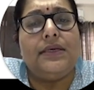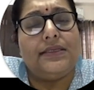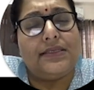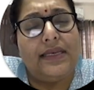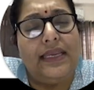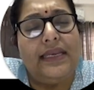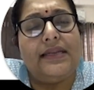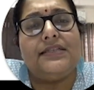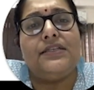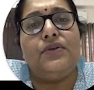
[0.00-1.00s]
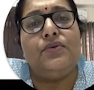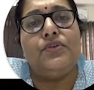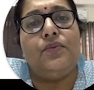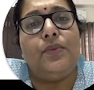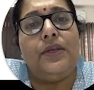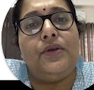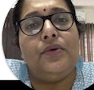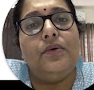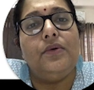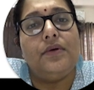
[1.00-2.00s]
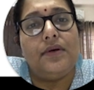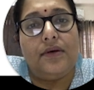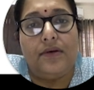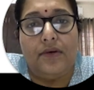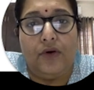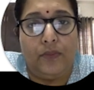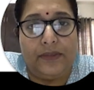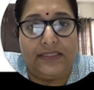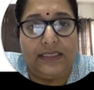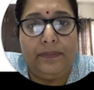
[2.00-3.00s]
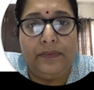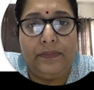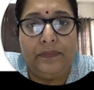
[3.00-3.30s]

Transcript: a screen resolution window opens up.